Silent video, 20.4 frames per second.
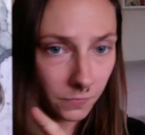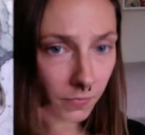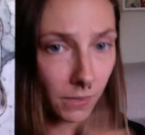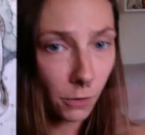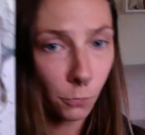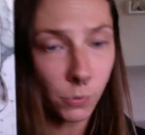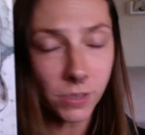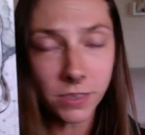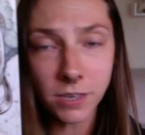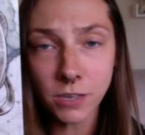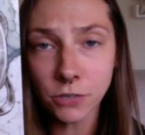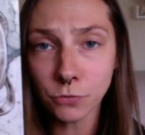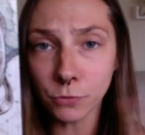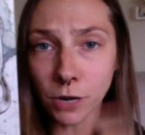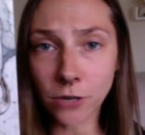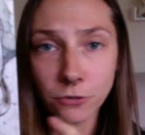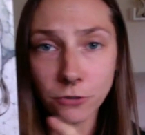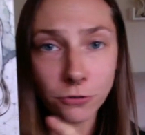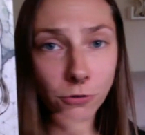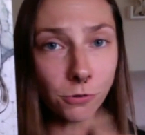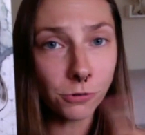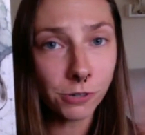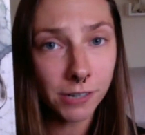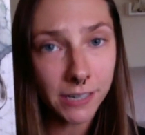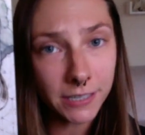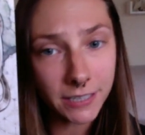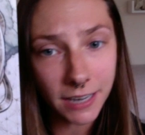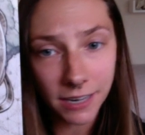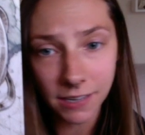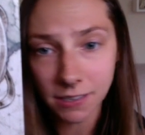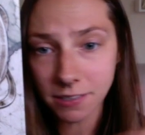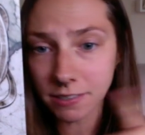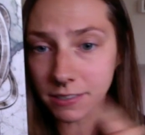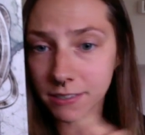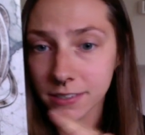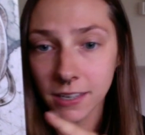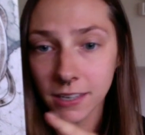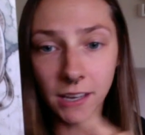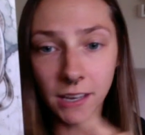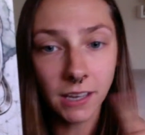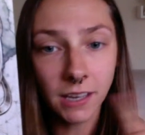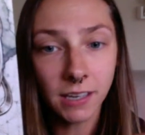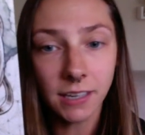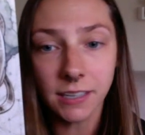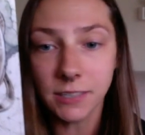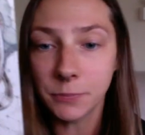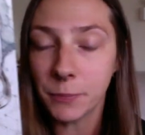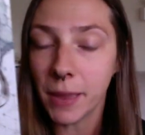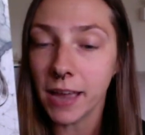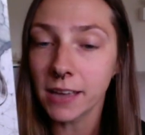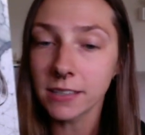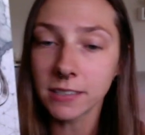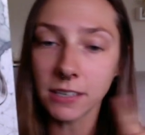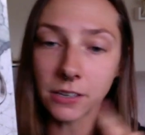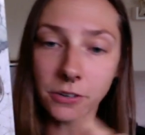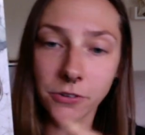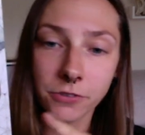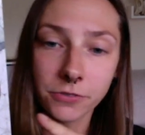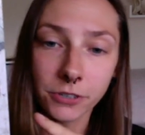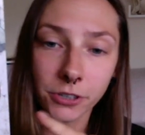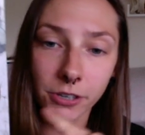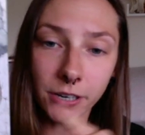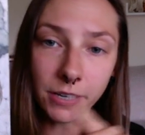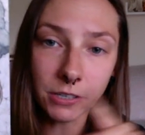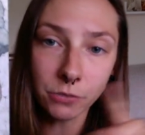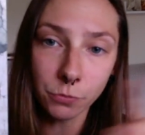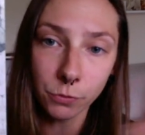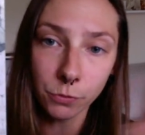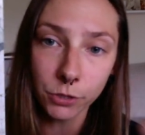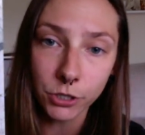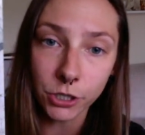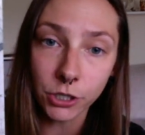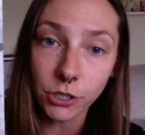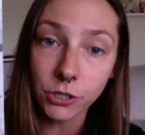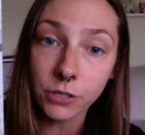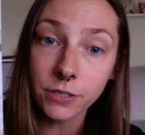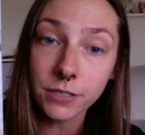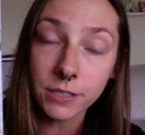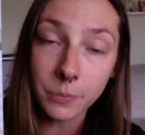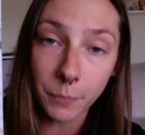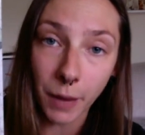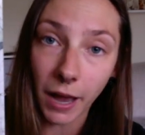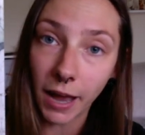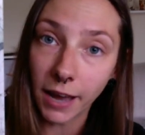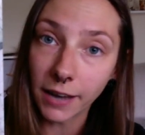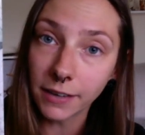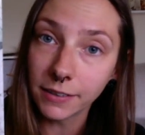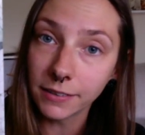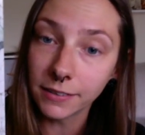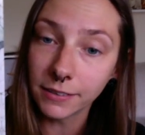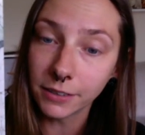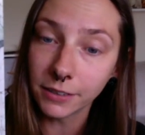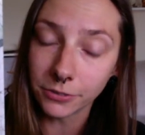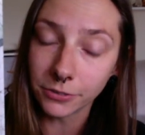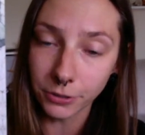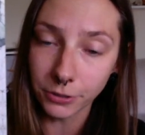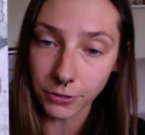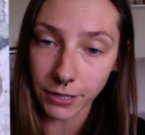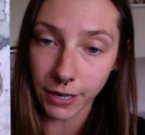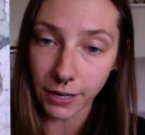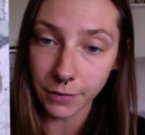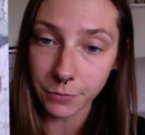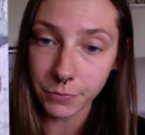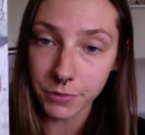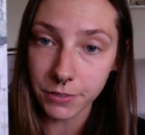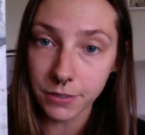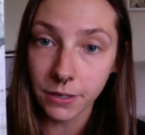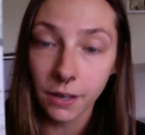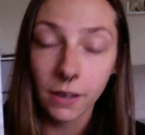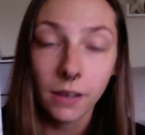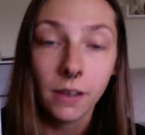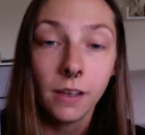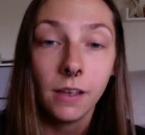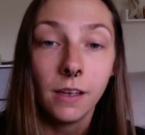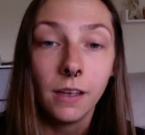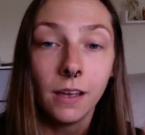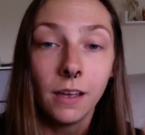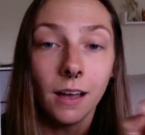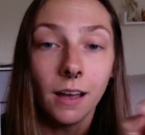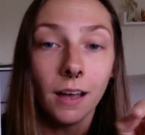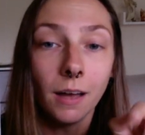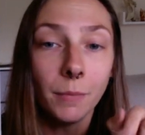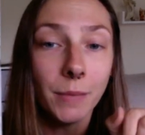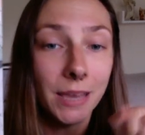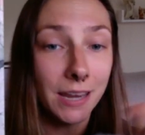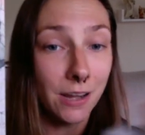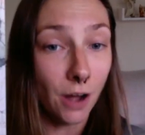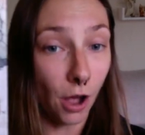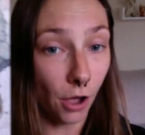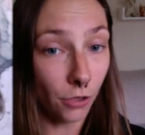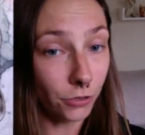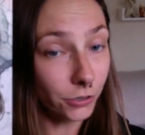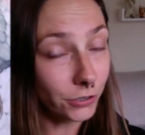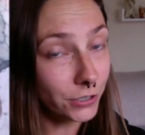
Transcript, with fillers: with his retrograde dance, he's passing over his return spot a few times. Um, in other